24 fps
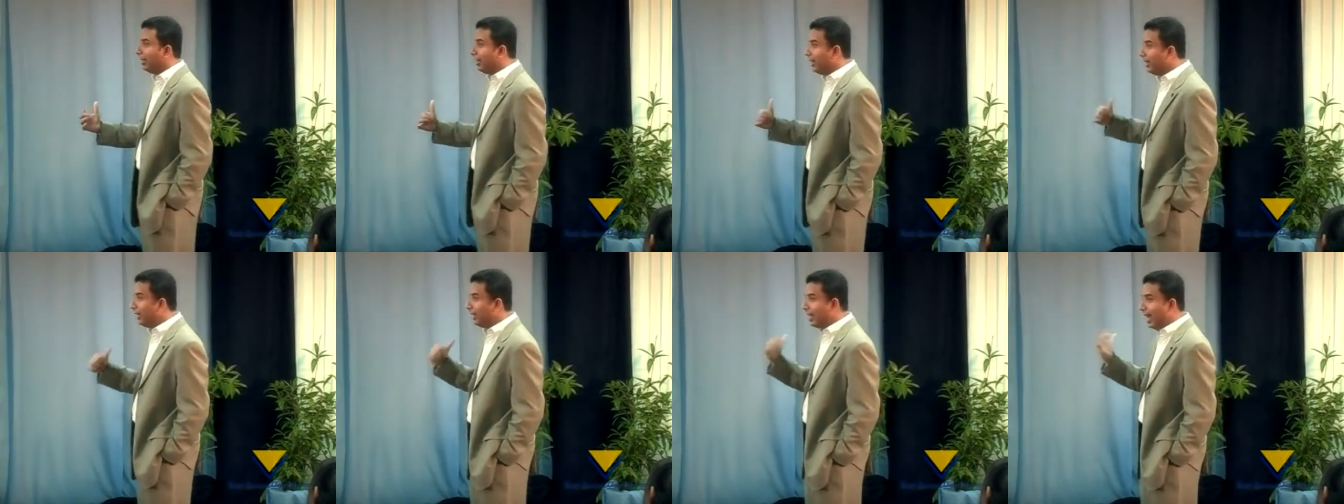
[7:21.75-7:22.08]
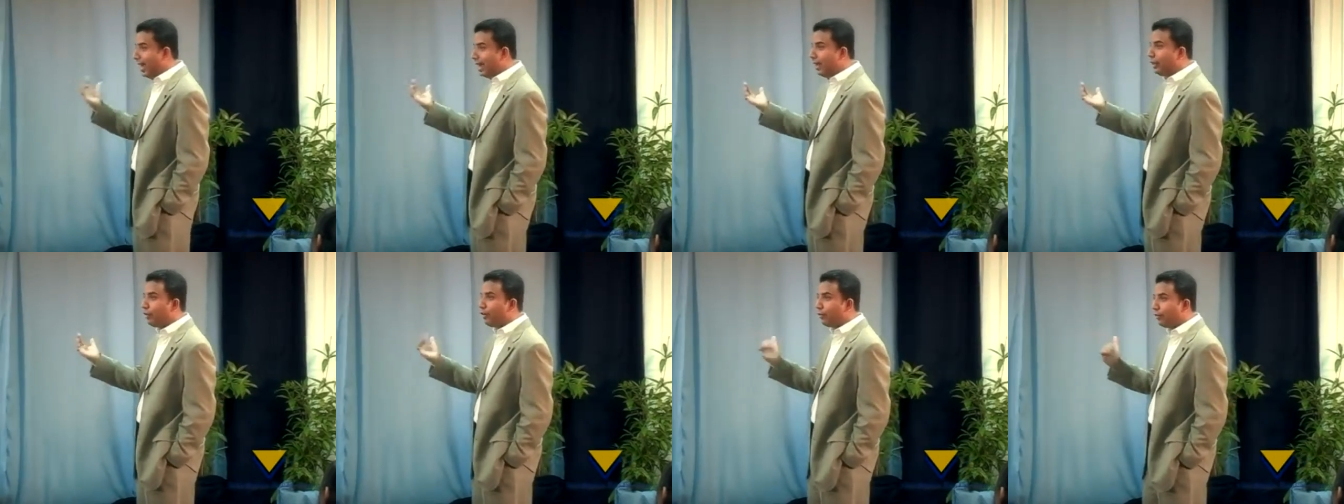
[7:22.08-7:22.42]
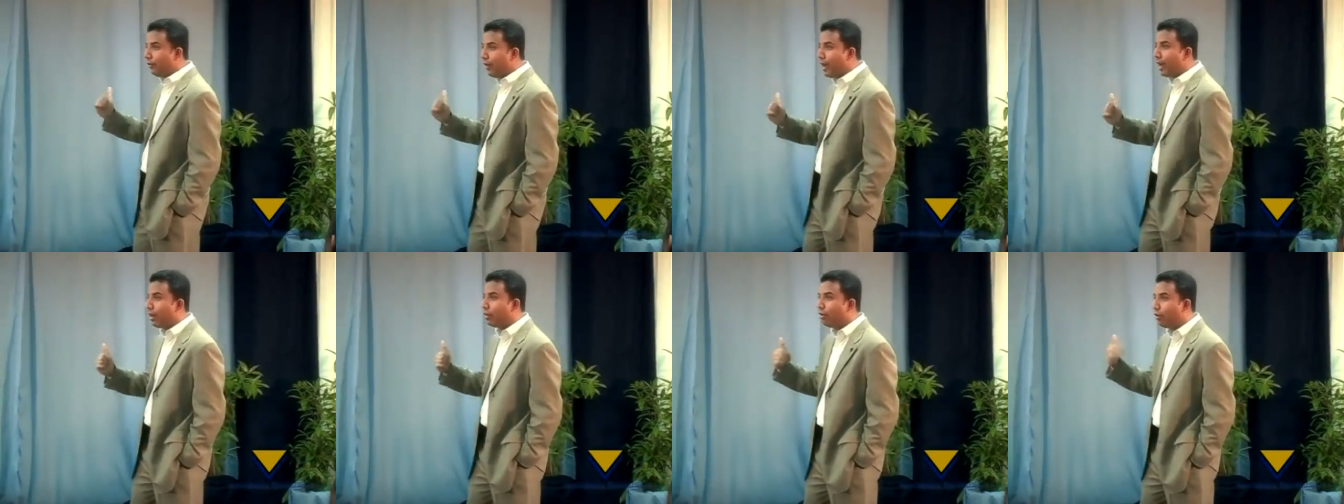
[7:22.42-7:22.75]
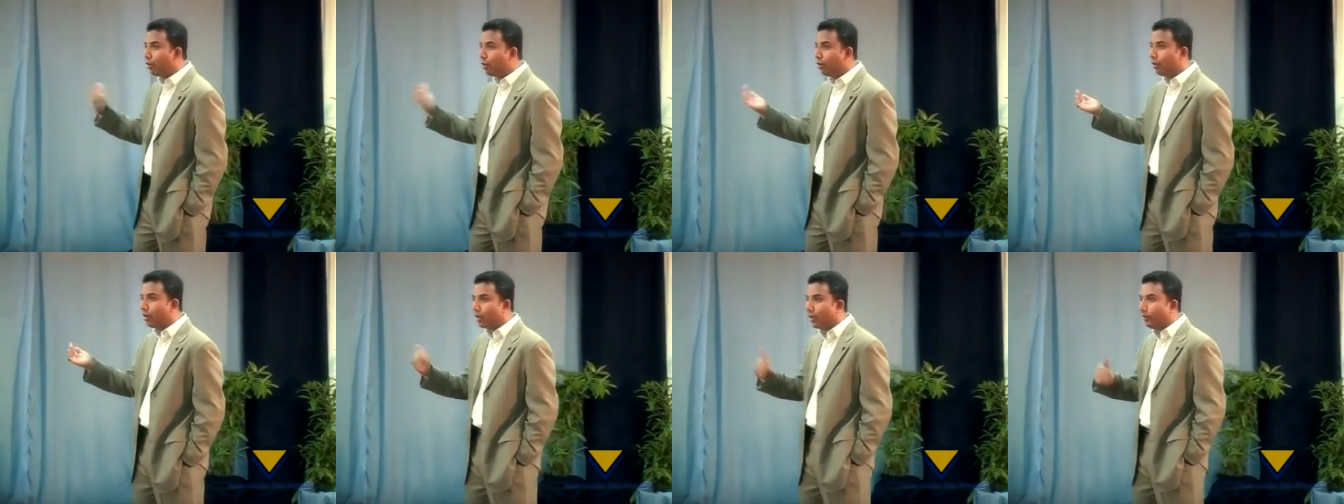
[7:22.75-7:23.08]
in 9 to 5, go
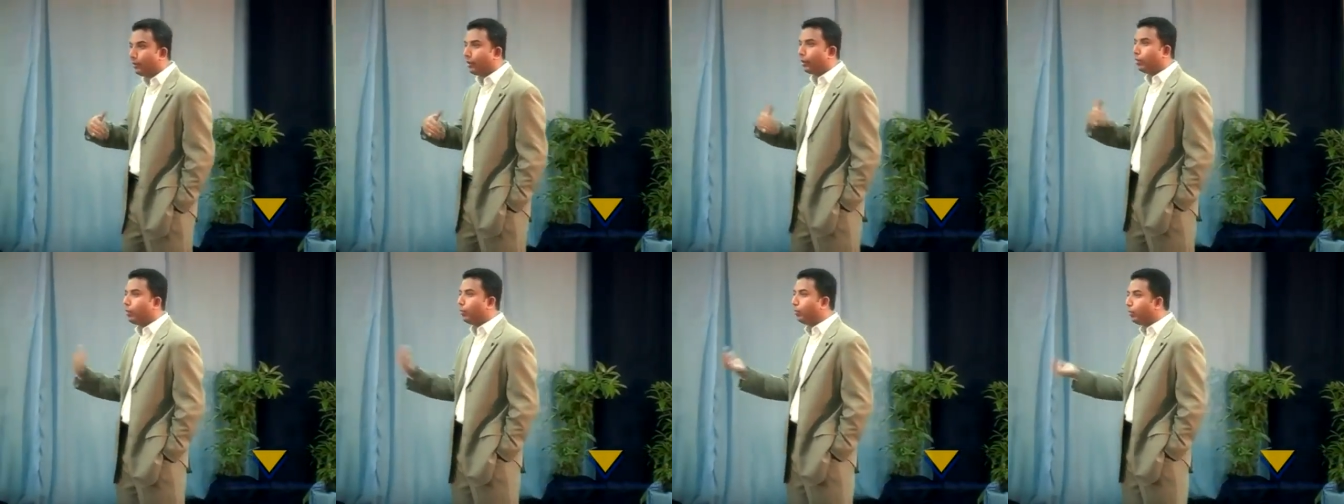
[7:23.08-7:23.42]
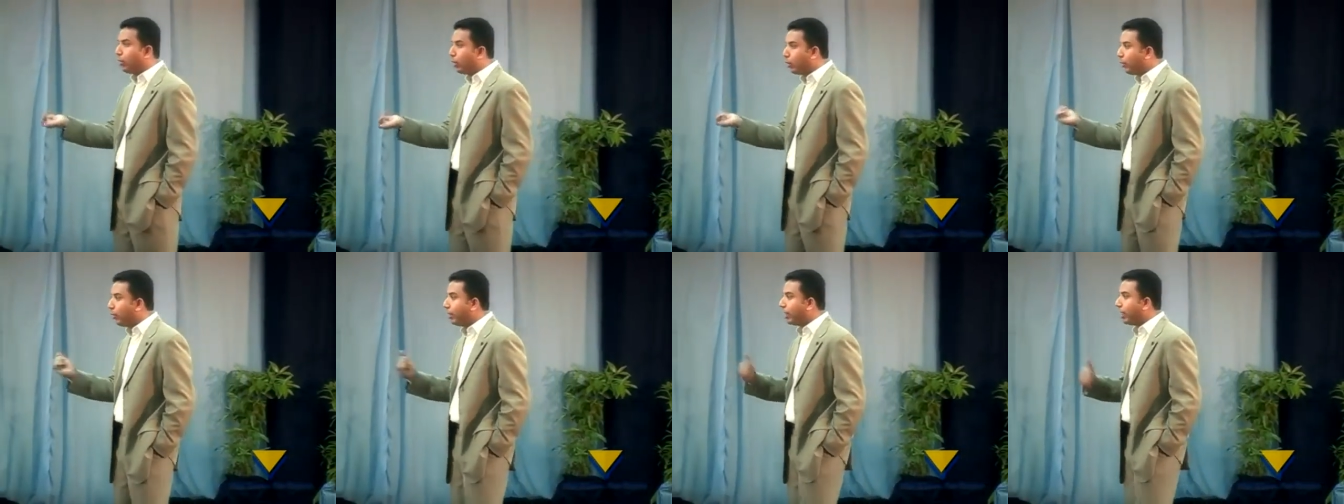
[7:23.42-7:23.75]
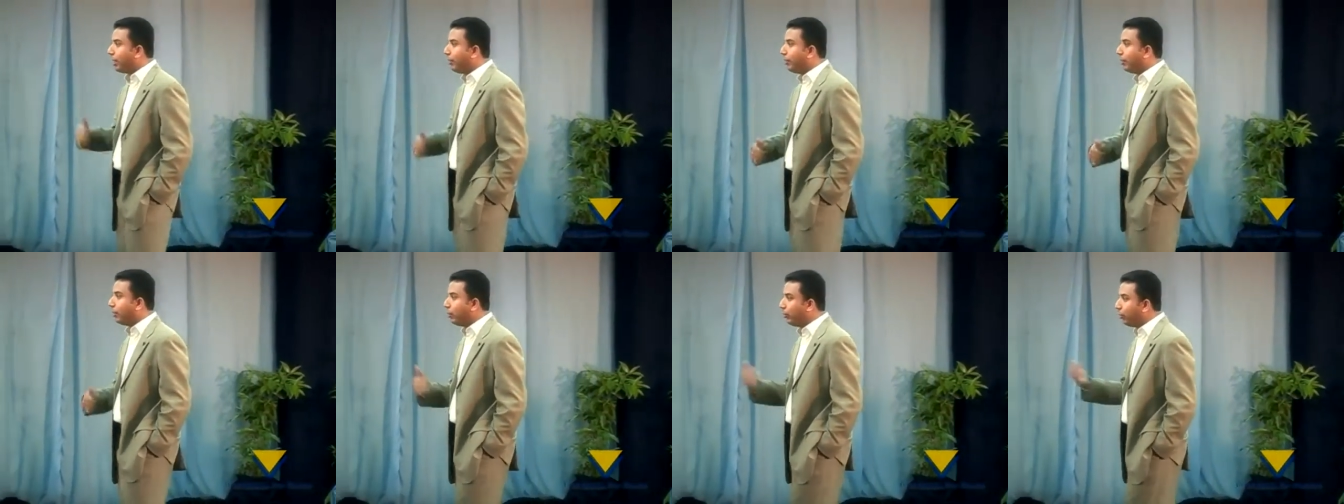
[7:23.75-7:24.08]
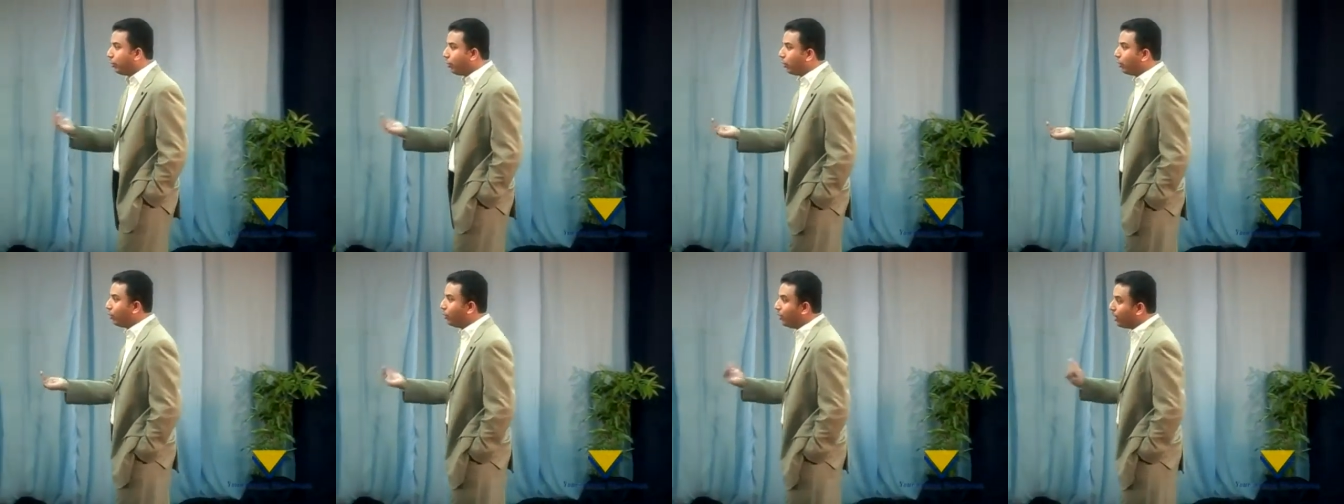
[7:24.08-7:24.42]
to work, come back home, go to work, come back home,
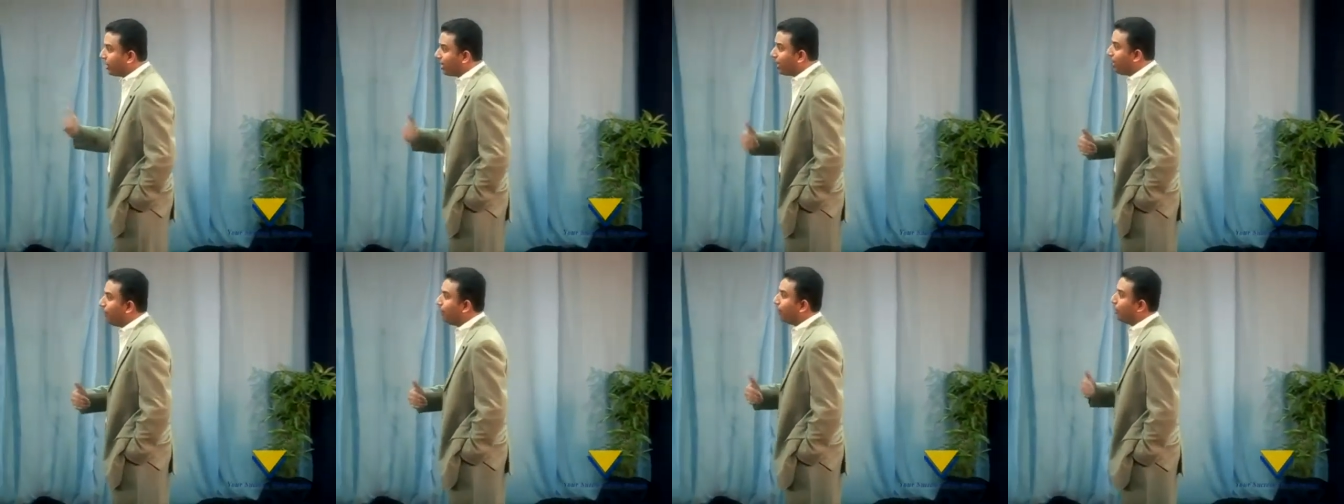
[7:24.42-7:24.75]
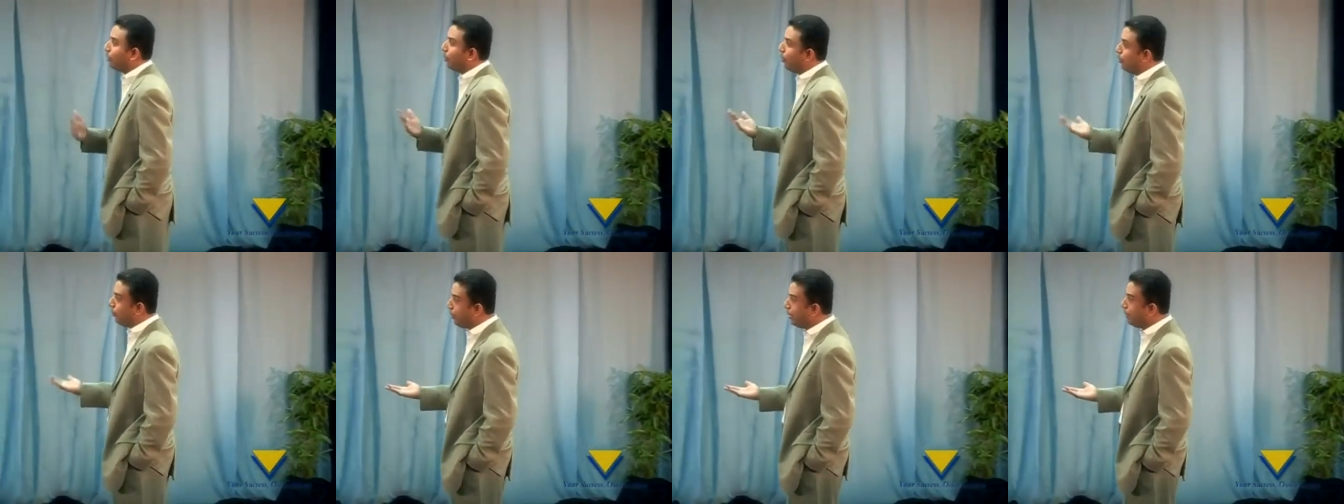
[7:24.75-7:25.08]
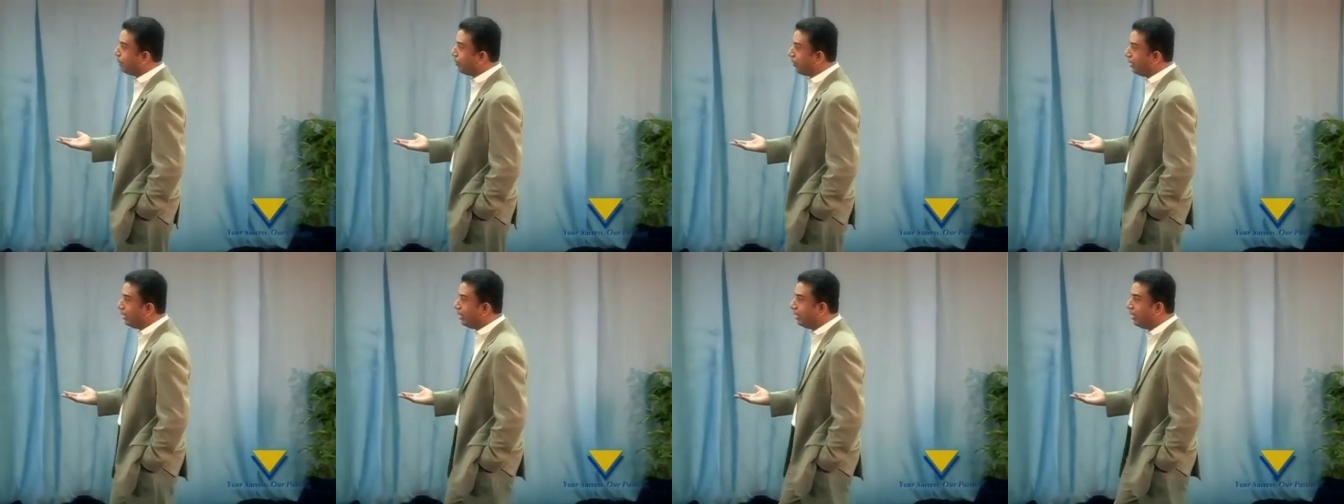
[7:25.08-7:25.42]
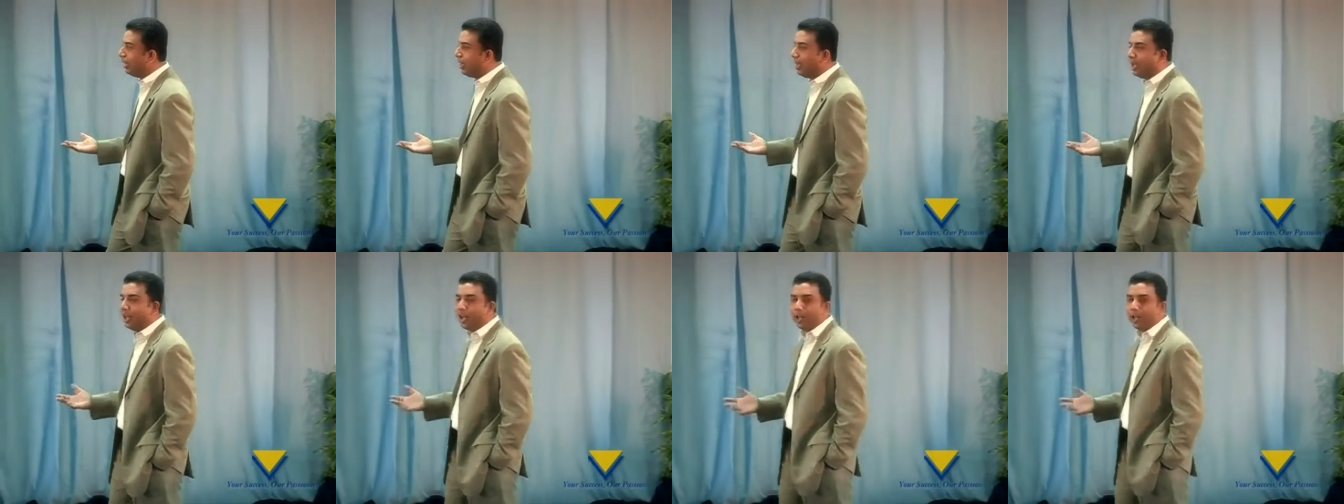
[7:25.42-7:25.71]
go to work, come back home, people